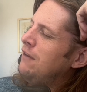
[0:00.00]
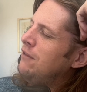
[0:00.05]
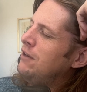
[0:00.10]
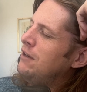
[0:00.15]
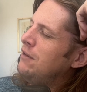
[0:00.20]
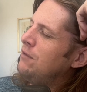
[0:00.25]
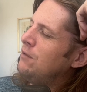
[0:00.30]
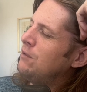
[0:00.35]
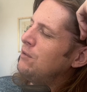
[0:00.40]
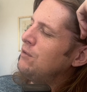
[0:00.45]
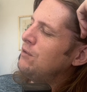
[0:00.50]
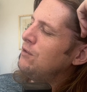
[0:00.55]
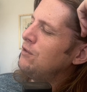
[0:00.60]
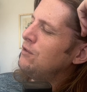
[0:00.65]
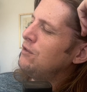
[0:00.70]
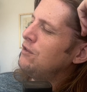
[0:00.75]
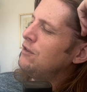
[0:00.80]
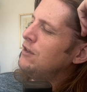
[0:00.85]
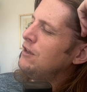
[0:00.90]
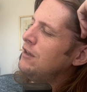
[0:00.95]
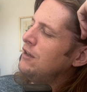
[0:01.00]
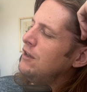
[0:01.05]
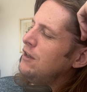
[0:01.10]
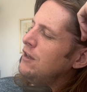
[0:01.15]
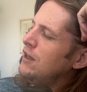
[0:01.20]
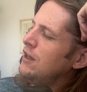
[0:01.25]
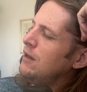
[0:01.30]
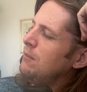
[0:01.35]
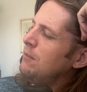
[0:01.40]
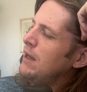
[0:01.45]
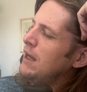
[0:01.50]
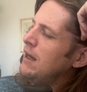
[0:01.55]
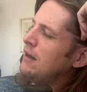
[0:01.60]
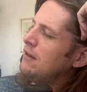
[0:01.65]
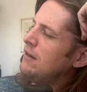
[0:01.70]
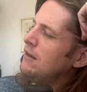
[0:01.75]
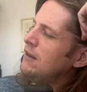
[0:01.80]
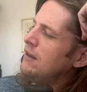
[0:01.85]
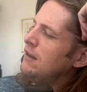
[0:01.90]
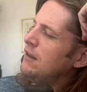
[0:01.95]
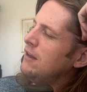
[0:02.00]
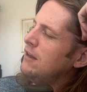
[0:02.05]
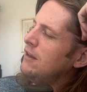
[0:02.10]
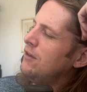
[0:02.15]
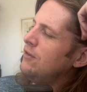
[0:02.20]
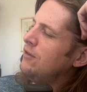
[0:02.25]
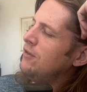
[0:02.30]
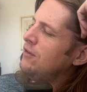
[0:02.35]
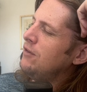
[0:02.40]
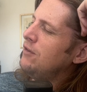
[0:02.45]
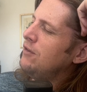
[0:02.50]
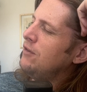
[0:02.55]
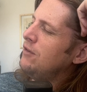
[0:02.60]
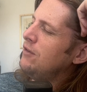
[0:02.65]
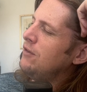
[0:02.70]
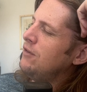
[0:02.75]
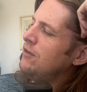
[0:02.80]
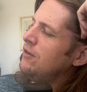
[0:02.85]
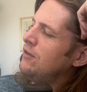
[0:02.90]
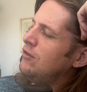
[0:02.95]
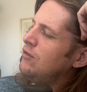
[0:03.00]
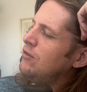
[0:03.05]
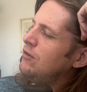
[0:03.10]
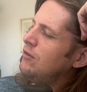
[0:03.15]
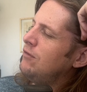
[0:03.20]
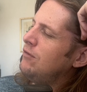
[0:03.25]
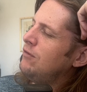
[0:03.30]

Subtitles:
difficulty getting back to there's a sort of,